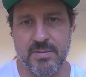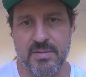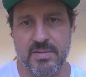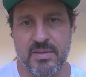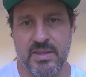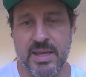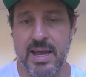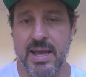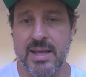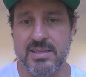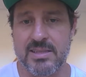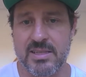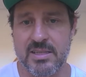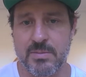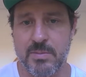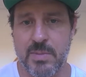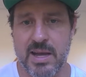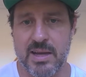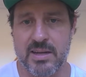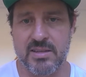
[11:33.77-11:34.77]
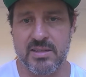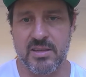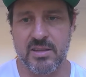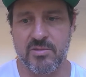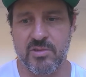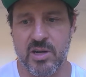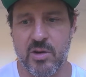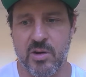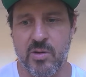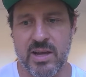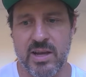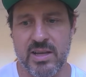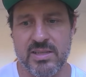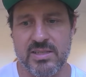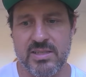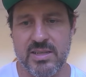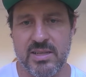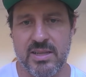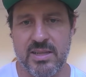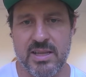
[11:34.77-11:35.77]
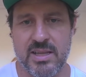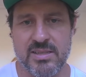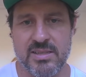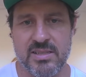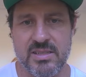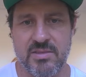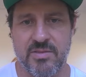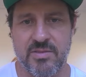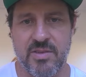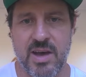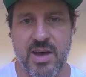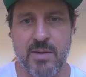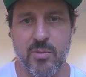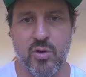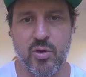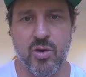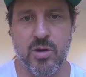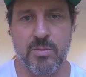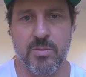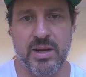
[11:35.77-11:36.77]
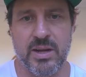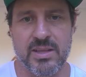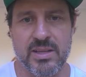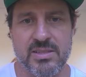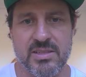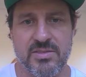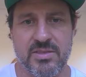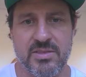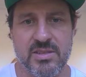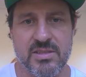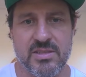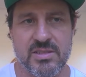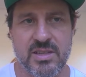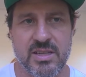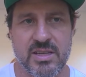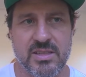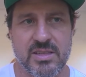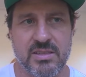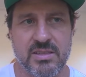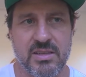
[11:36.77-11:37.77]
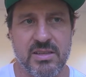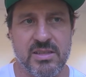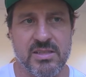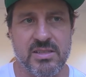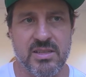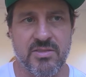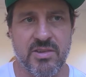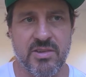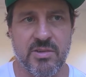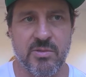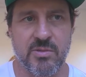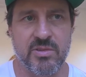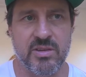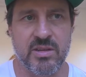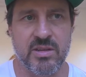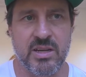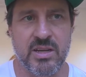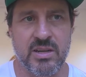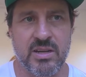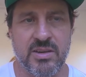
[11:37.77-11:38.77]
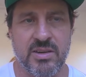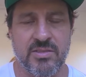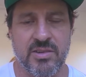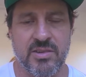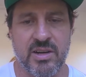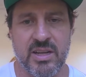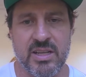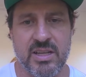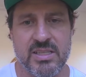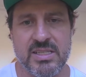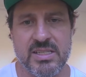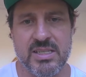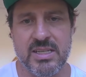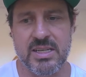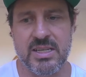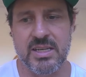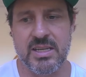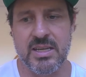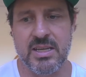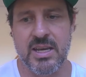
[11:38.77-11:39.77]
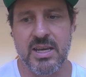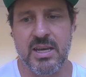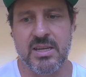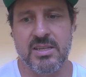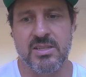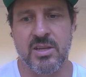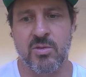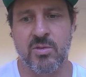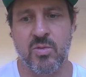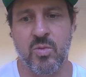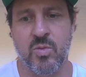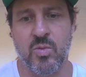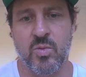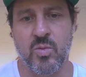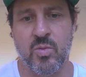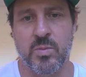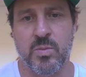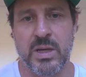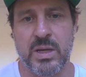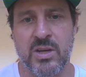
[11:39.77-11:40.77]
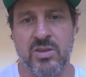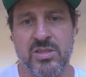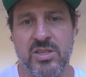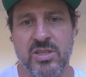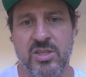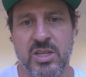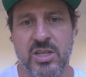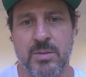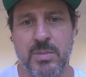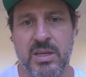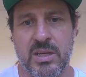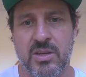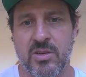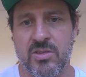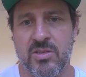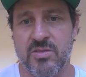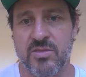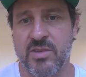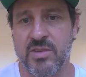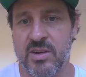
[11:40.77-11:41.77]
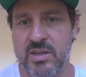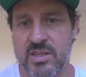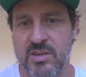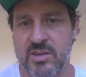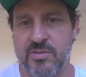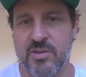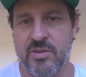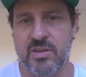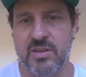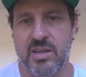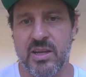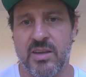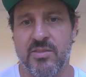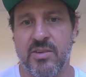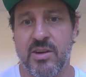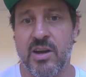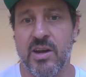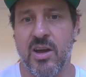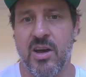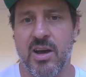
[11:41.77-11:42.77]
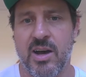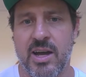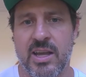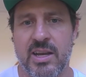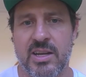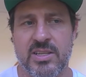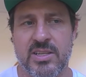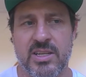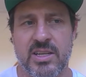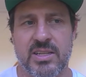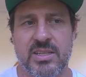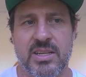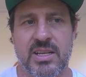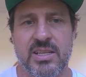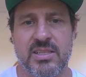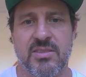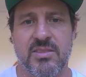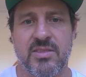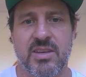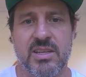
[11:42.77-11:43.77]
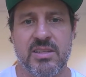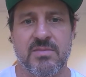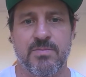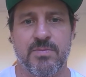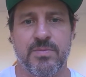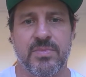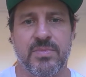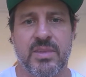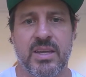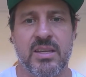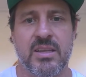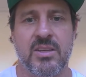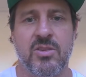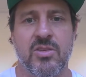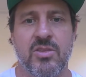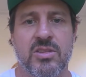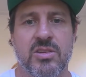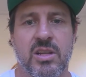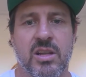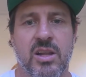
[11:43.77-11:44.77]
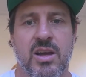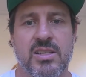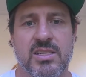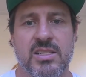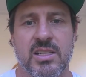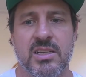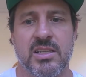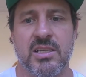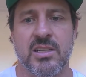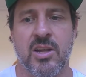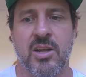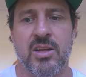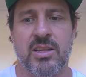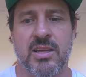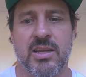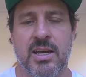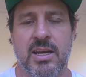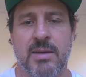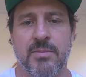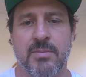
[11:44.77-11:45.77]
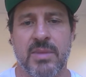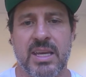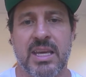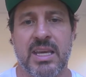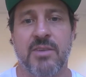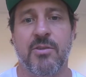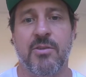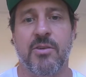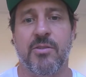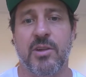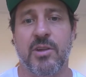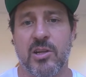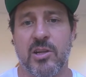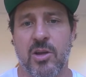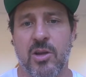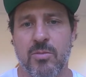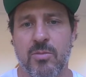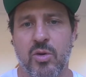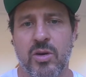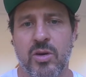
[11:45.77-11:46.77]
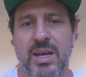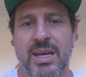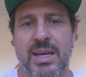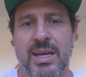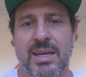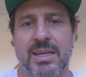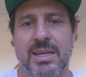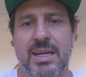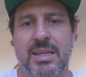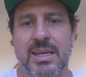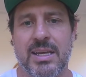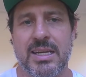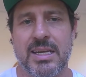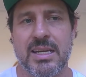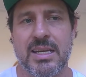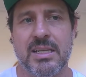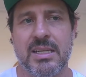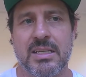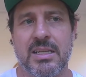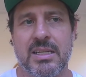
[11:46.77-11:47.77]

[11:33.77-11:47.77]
the answers back to the request, and the answers are far more comprehensive as everyone can see. So because the GPUs are very different, they're very high energy intensive. They utilize a lot. They give off a lot more heat, and they need a